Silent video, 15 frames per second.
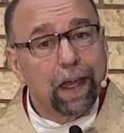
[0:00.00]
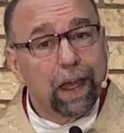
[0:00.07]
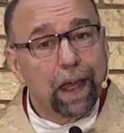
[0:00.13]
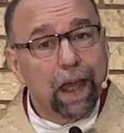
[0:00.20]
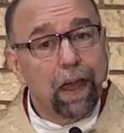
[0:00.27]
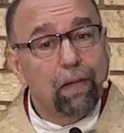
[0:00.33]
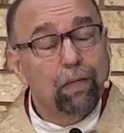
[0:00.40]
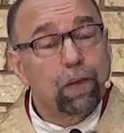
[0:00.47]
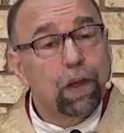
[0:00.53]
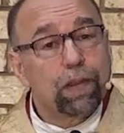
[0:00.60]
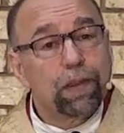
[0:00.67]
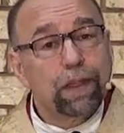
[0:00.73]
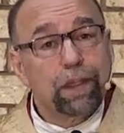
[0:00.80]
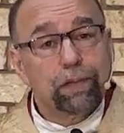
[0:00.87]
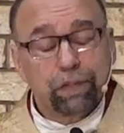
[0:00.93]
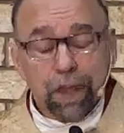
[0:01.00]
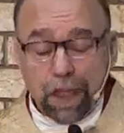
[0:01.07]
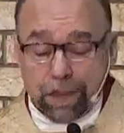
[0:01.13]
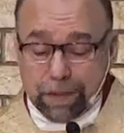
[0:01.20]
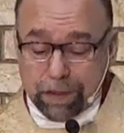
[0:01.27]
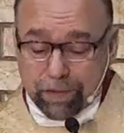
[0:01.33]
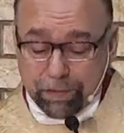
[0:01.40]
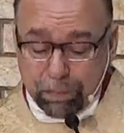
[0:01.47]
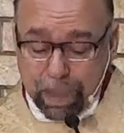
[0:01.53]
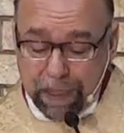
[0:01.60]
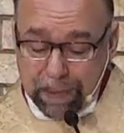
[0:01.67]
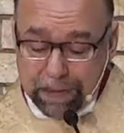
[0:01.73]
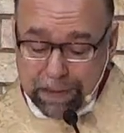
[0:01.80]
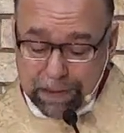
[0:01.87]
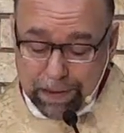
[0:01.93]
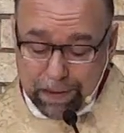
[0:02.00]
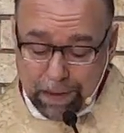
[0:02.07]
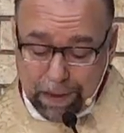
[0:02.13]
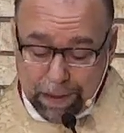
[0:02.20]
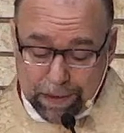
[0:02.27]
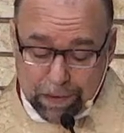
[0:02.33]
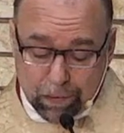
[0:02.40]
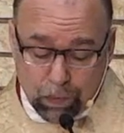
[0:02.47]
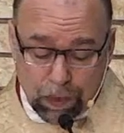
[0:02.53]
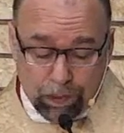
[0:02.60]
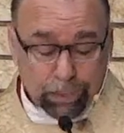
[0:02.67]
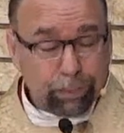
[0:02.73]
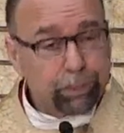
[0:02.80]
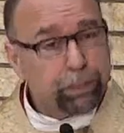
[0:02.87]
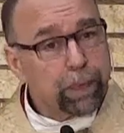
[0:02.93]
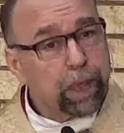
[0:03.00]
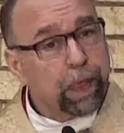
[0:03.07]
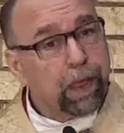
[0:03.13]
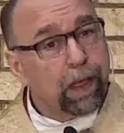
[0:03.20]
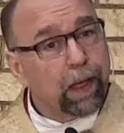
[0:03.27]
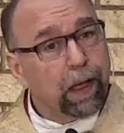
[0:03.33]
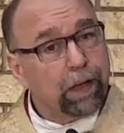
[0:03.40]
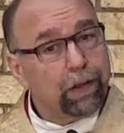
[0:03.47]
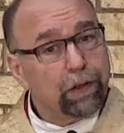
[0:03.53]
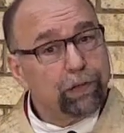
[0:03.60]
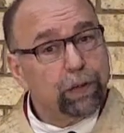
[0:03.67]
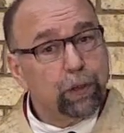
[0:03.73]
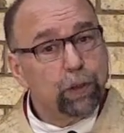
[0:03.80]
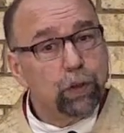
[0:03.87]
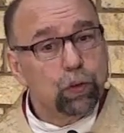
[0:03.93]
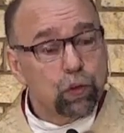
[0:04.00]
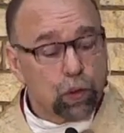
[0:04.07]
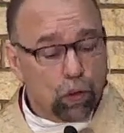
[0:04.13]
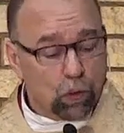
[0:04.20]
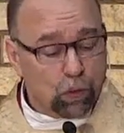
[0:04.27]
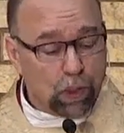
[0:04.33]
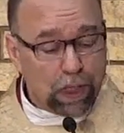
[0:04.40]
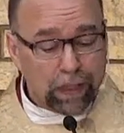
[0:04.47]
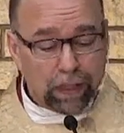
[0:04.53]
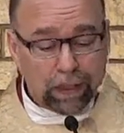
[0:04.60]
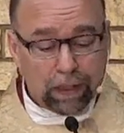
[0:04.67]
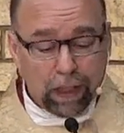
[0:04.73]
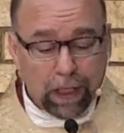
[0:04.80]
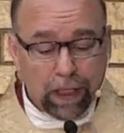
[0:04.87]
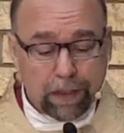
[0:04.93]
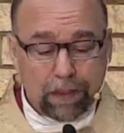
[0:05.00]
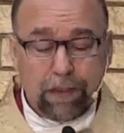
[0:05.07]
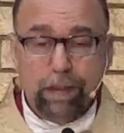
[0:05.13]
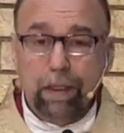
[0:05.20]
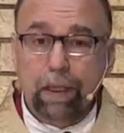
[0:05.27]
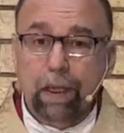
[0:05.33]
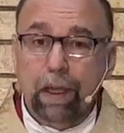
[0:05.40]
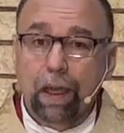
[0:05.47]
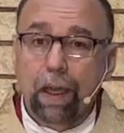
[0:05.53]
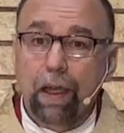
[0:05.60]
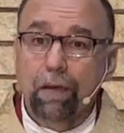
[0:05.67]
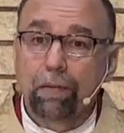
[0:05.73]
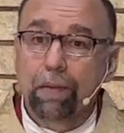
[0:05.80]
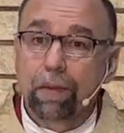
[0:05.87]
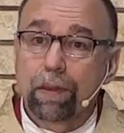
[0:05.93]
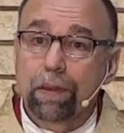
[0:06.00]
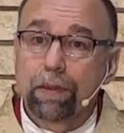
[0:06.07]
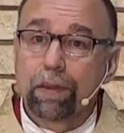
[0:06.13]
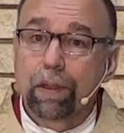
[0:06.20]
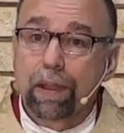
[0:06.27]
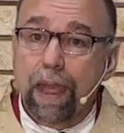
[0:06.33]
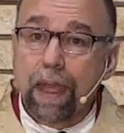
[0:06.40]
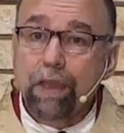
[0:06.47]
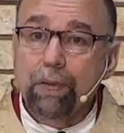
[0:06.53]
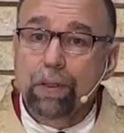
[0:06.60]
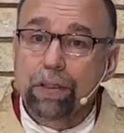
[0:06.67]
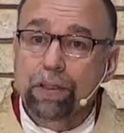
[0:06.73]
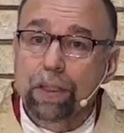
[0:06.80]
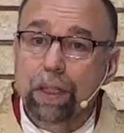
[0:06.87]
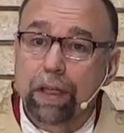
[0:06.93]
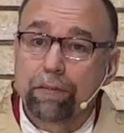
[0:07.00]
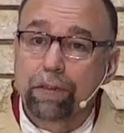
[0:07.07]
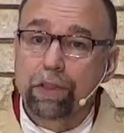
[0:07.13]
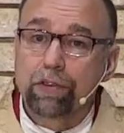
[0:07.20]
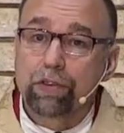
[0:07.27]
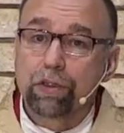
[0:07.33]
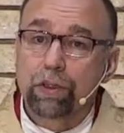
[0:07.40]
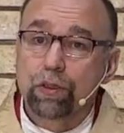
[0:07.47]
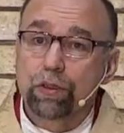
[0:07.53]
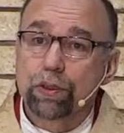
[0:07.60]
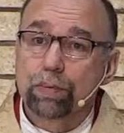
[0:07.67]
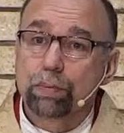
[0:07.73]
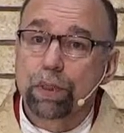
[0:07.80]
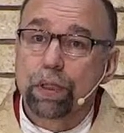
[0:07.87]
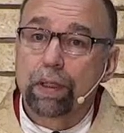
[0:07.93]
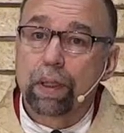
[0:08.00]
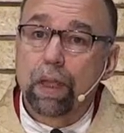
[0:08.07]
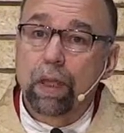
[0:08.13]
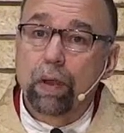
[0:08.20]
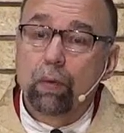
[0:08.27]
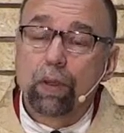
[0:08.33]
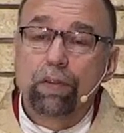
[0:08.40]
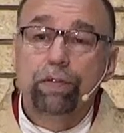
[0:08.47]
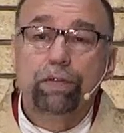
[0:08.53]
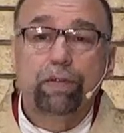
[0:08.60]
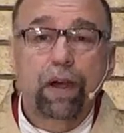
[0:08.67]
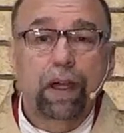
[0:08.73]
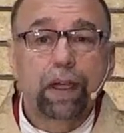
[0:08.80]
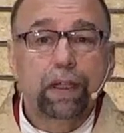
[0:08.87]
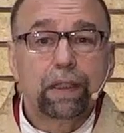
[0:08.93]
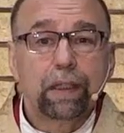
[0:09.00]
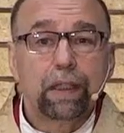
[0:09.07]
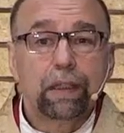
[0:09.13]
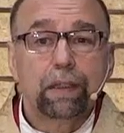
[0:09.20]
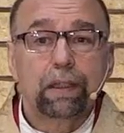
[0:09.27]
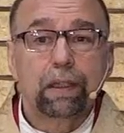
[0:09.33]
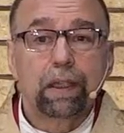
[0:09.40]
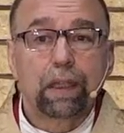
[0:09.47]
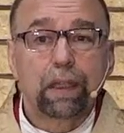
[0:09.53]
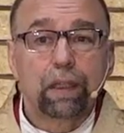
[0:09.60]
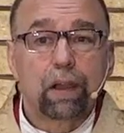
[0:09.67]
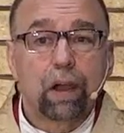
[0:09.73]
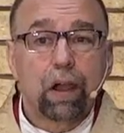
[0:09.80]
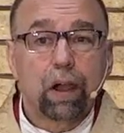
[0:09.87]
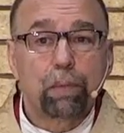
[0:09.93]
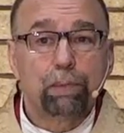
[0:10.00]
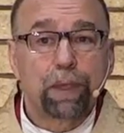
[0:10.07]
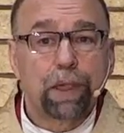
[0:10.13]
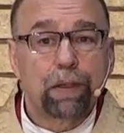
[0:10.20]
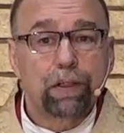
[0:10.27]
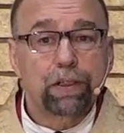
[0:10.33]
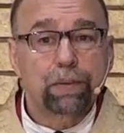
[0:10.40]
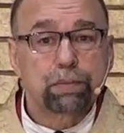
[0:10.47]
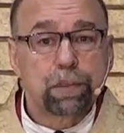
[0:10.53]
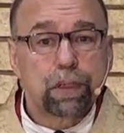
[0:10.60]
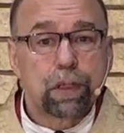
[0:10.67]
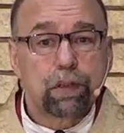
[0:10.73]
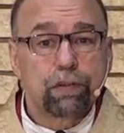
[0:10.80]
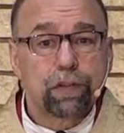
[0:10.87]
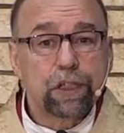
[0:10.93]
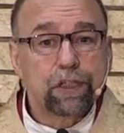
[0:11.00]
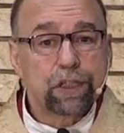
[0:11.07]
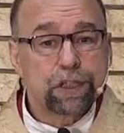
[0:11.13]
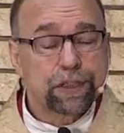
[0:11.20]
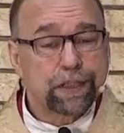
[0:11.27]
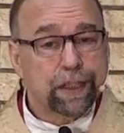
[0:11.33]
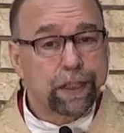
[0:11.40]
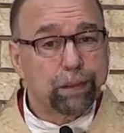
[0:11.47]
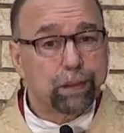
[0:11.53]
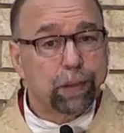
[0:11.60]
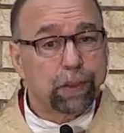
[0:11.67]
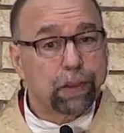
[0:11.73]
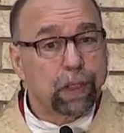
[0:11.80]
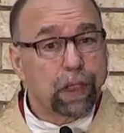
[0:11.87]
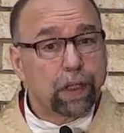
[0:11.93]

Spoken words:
The effects of Pentecost. Well, I don't know if you recognize the language that I've just used, but we find it in our parish vision statement.